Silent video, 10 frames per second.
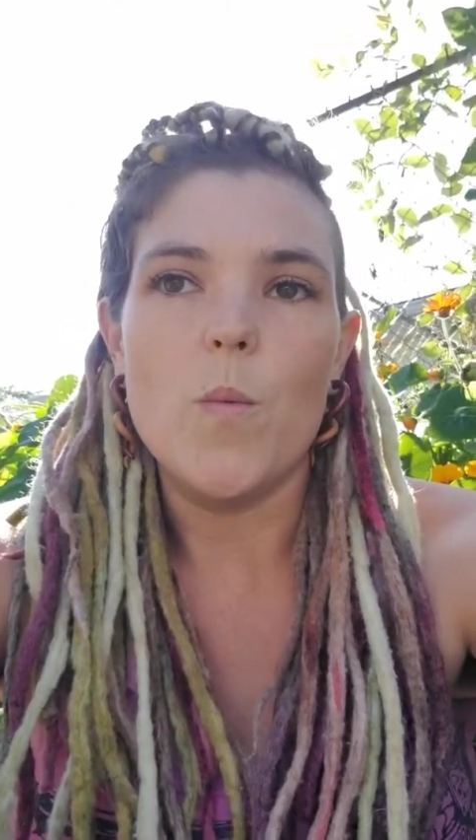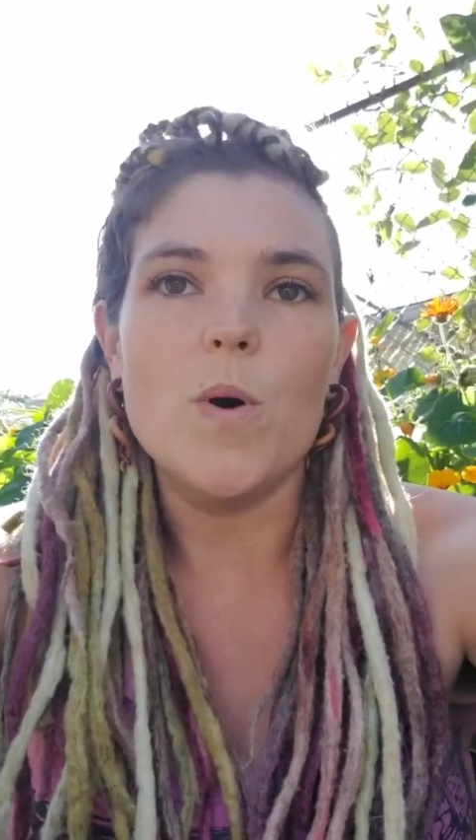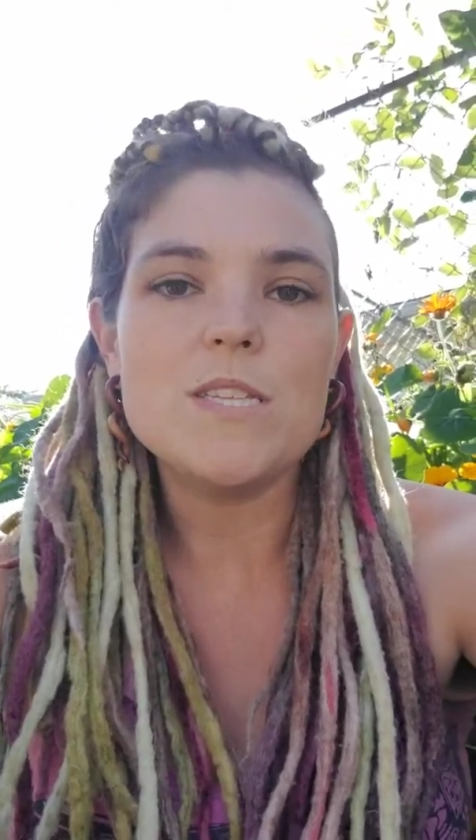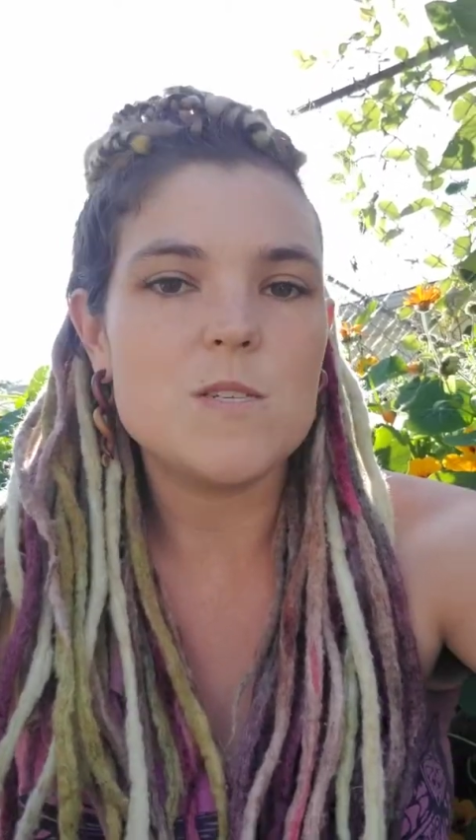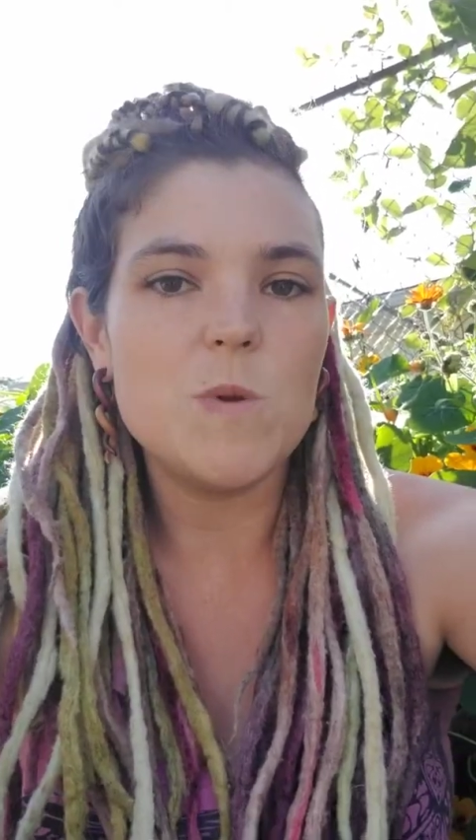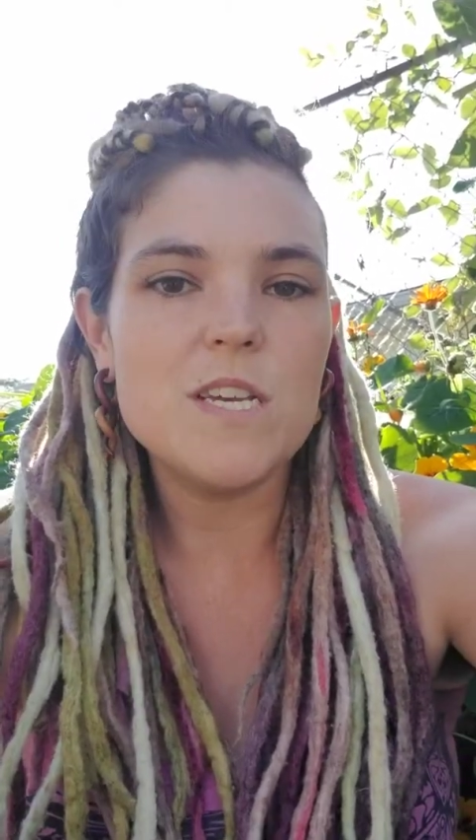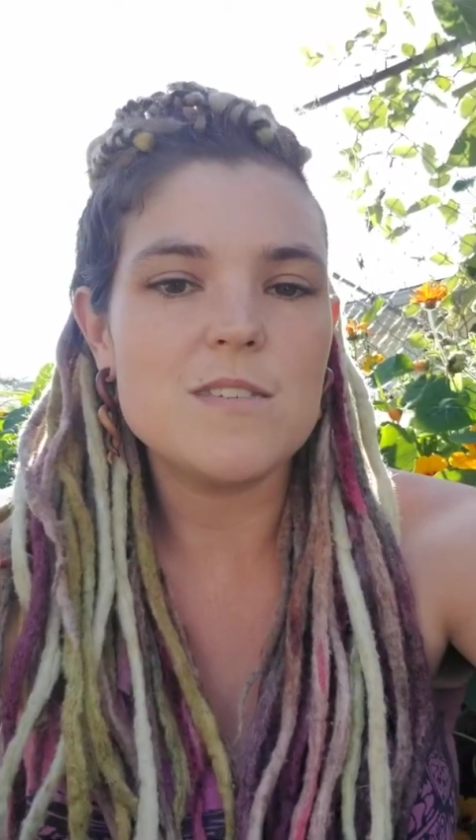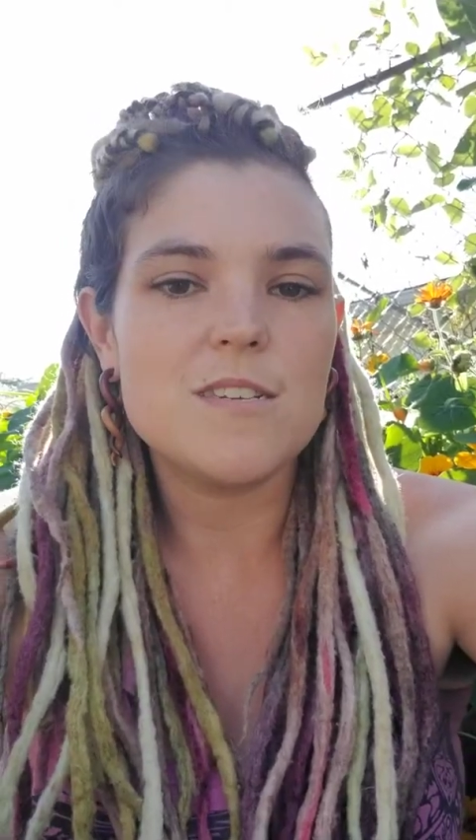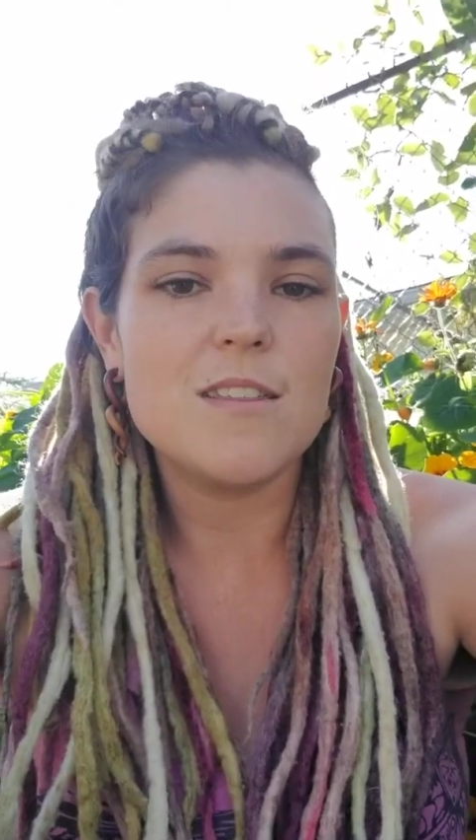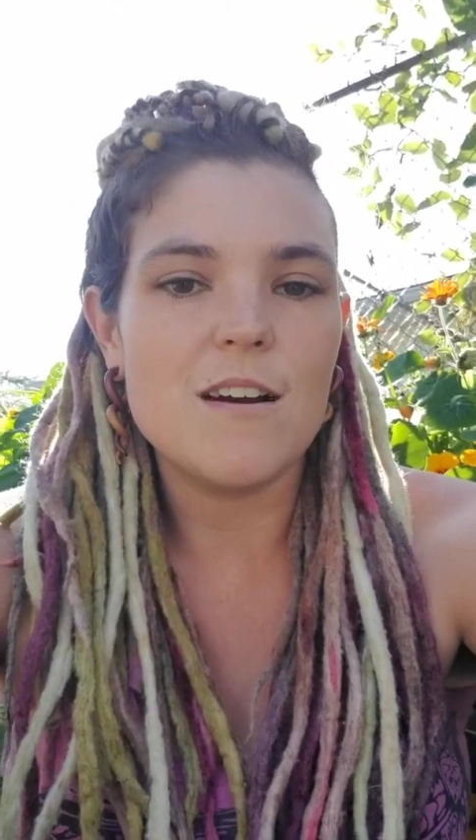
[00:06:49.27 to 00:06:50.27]
what
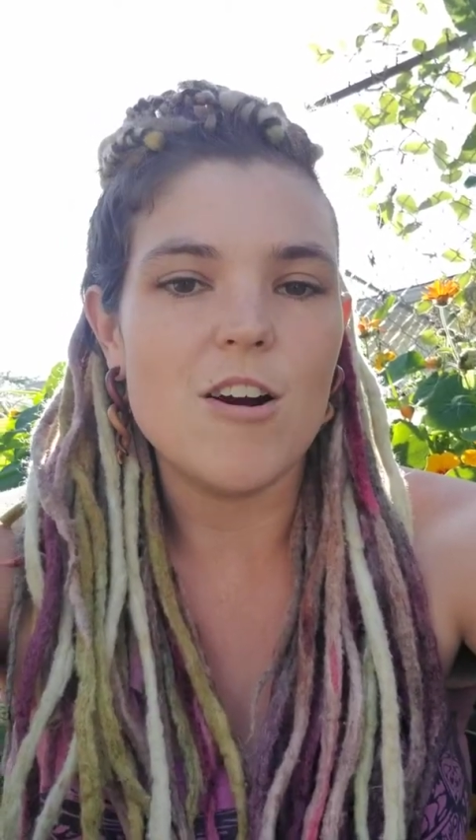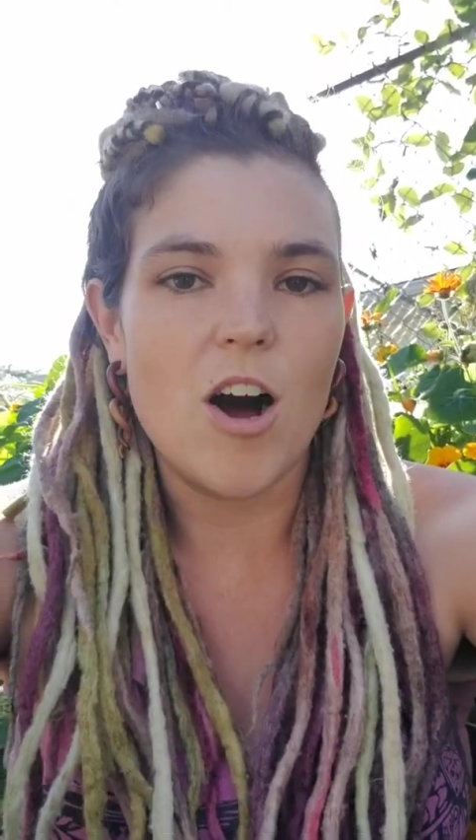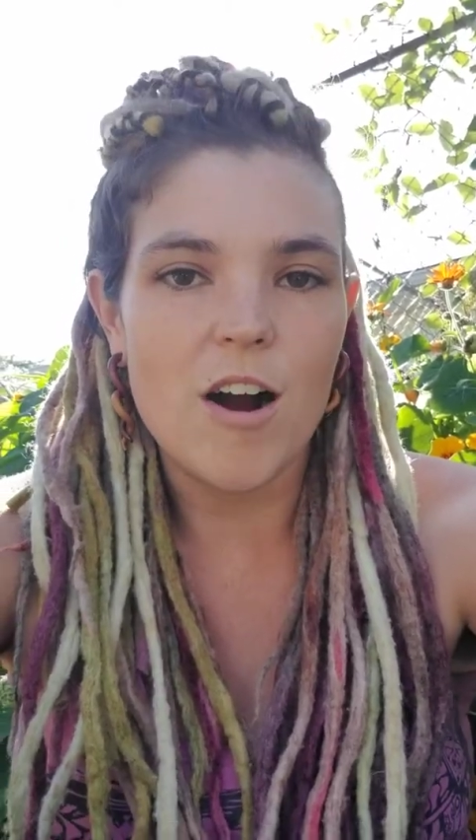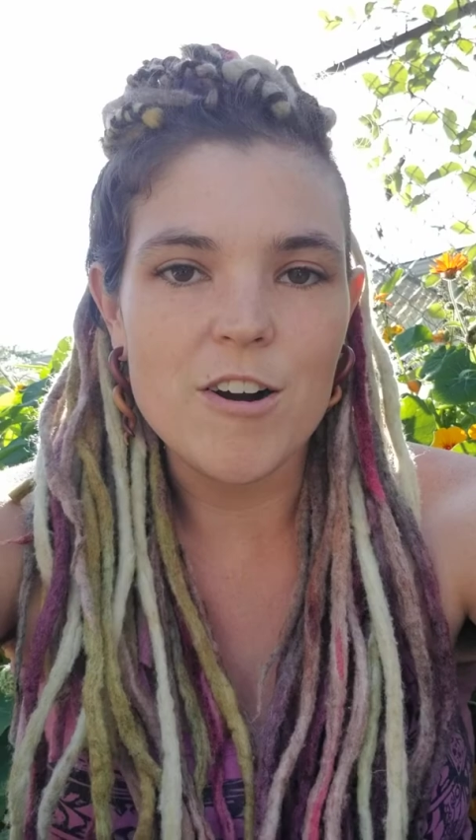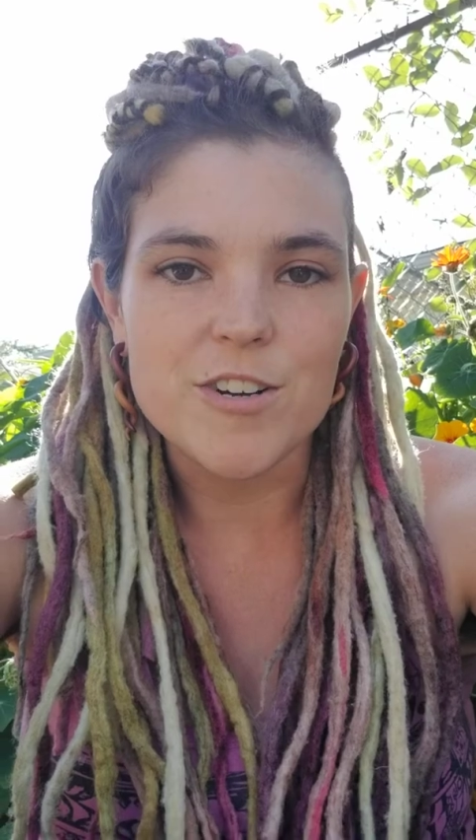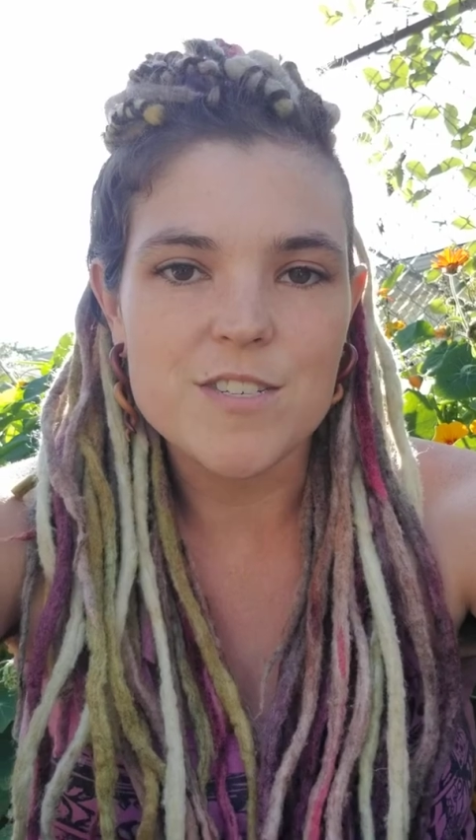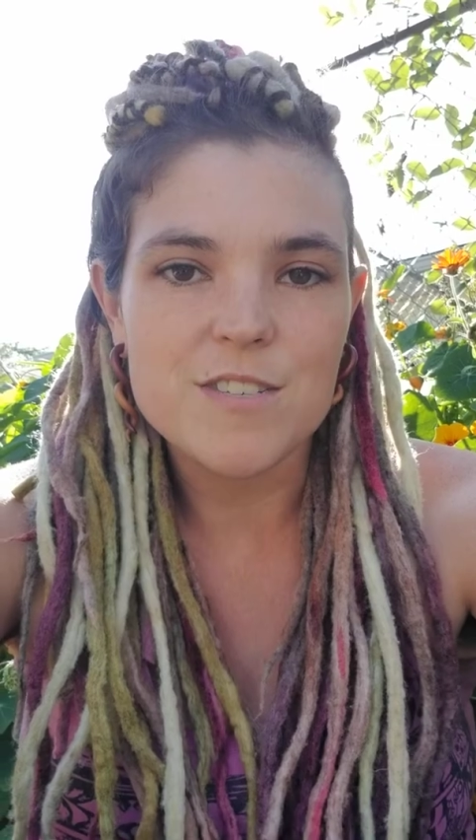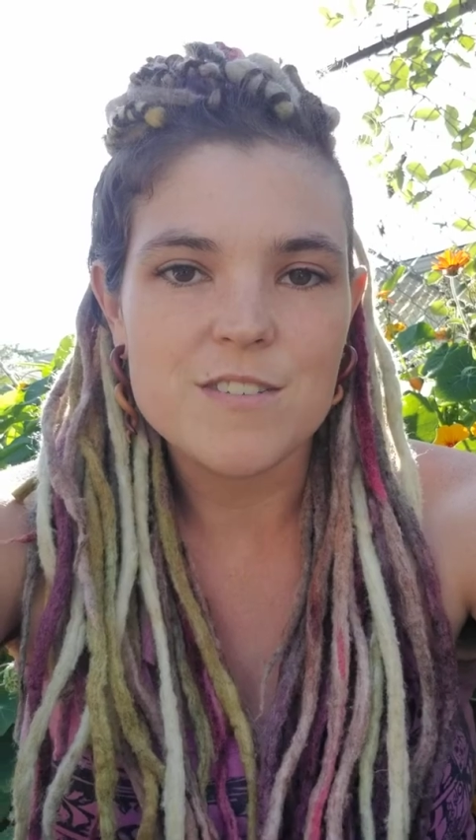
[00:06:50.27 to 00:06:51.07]
speaks to their heart,